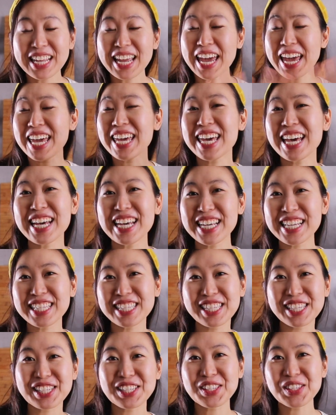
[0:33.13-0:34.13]
Hey
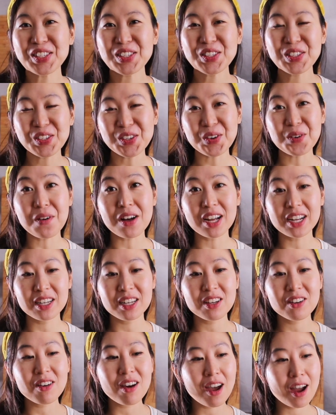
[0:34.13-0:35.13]
guys, so I
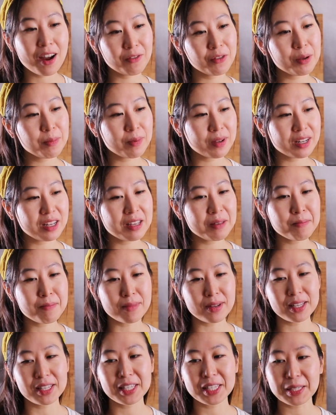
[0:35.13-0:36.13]
know everybody
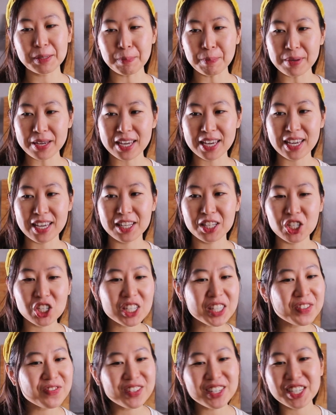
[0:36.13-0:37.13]
must be
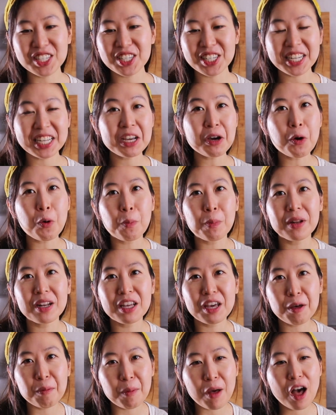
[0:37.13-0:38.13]
just finishing opening
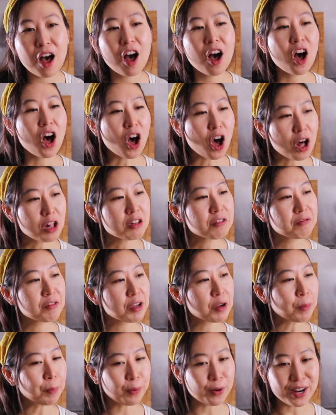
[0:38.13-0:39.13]
up all of
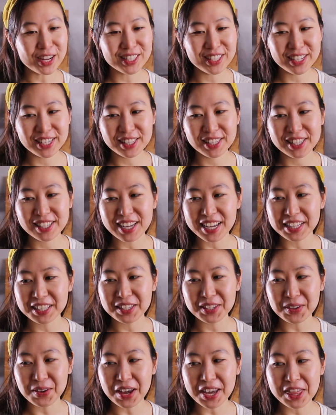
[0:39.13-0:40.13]
their presents, and
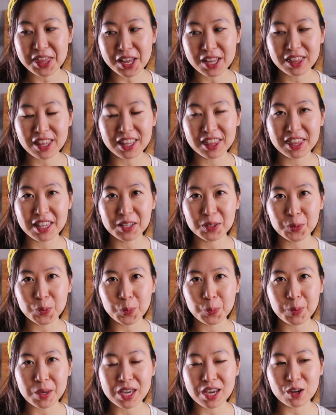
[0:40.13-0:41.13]
so I thought that this
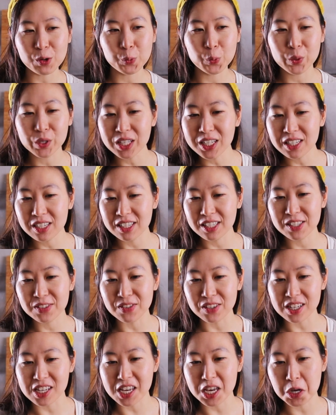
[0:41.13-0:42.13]
would be a really nice
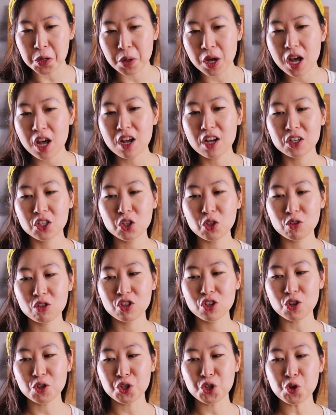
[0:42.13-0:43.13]
video to
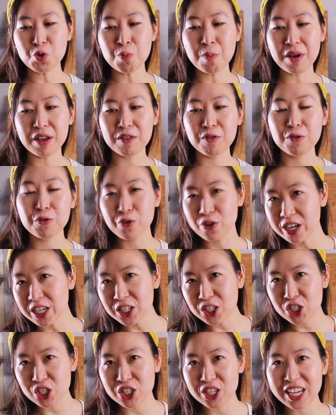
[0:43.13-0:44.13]
show you my
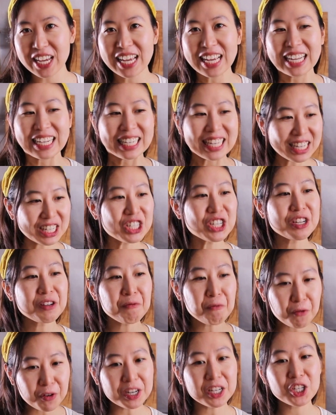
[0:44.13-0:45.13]
French kitchen,
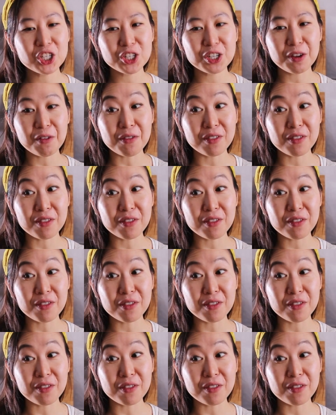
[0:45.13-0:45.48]
French